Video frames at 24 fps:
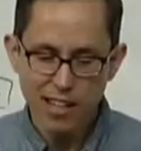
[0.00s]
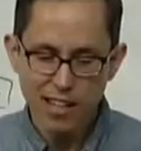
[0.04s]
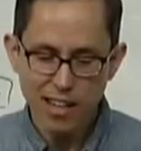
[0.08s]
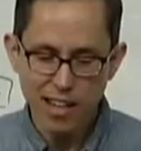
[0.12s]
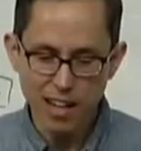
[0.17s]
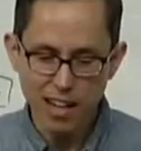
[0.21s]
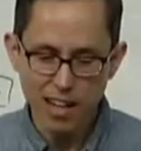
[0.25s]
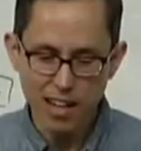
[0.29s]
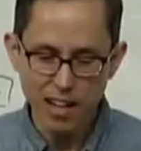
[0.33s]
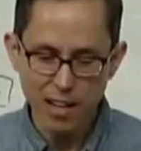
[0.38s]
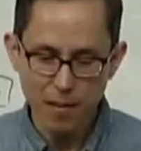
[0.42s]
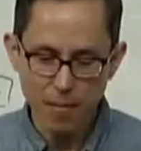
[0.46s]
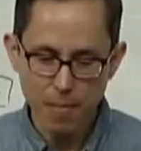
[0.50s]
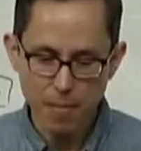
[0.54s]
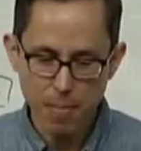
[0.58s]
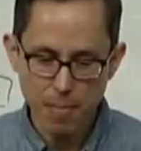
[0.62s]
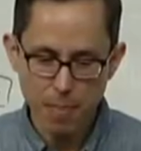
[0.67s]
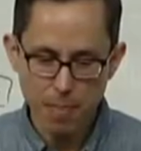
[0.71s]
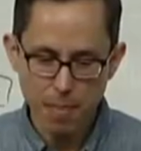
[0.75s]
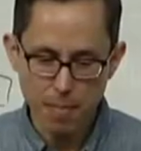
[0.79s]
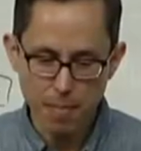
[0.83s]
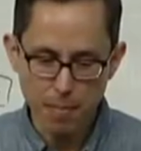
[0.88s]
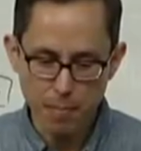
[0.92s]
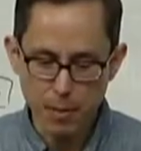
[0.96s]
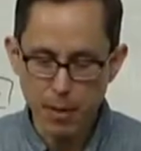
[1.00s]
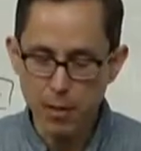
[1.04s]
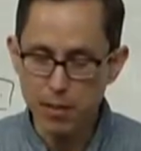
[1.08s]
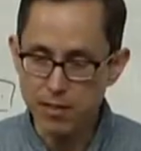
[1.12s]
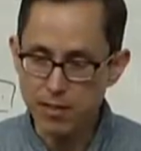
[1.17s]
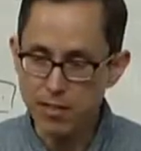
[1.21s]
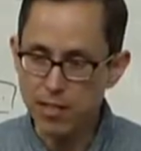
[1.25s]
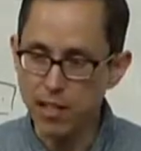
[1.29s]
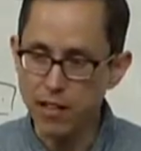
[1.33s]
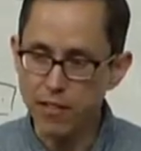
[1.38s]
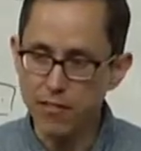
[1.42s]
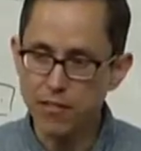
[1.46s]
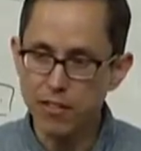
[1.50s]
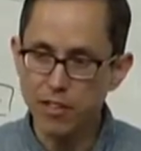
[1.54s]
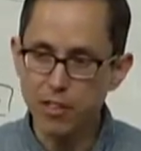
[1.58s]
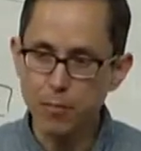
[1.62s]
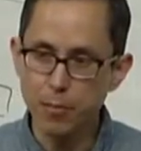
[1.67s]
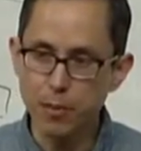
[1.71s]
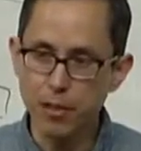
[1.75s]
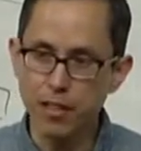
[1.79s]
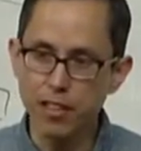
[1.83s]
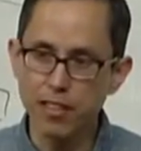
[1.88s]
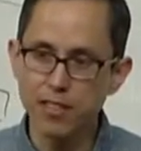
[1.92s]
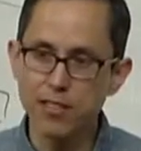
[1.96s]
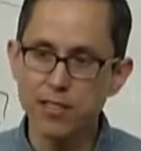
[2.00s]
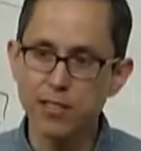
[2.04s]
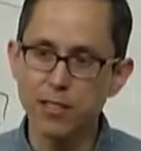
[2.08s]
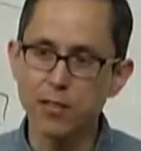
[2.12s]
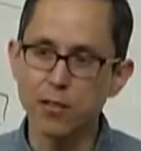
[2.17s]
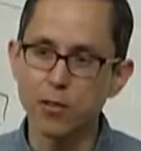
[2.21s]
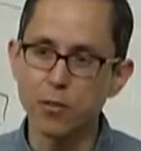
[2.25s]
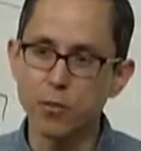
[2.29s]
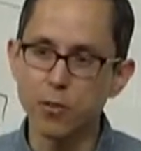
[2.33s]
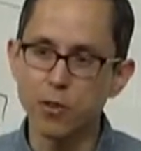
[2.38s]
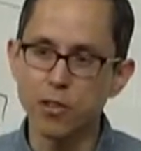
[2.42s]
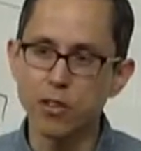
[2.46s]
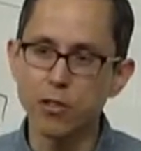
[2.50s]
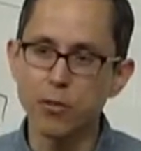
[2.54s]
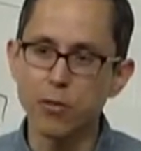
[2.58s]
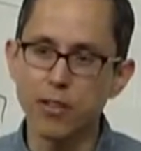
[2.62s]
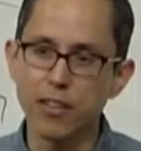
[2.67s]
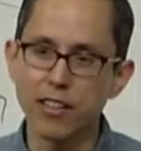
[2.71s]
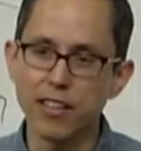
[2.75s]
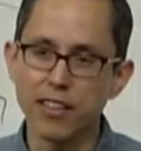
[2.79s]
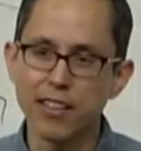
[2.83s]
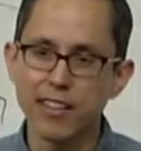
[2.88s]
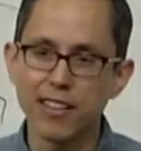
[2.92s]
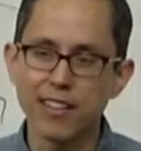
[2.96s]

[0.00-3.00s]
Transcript: Uh, build software, but also work with